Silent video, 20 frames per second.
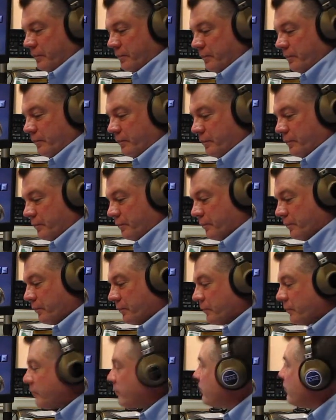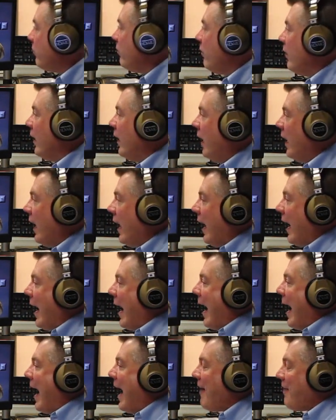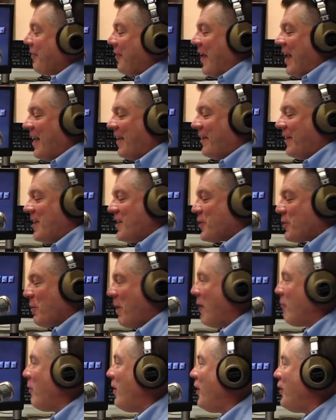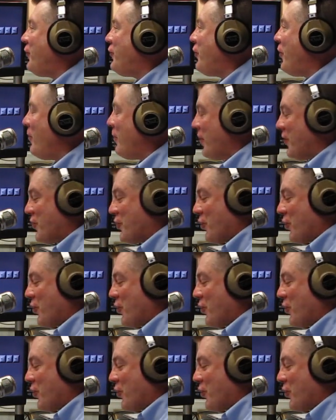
Power. I think this one will do the